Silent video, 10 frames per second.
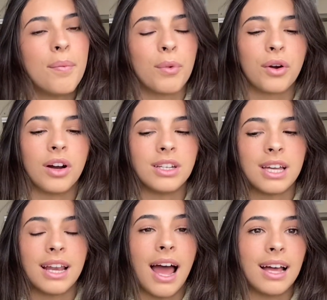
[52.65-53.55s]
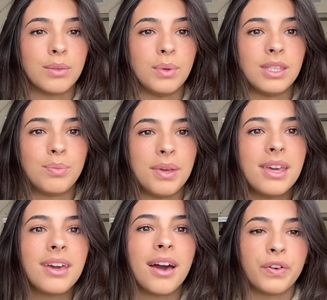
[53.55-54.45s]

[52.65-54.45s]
more content as we speak.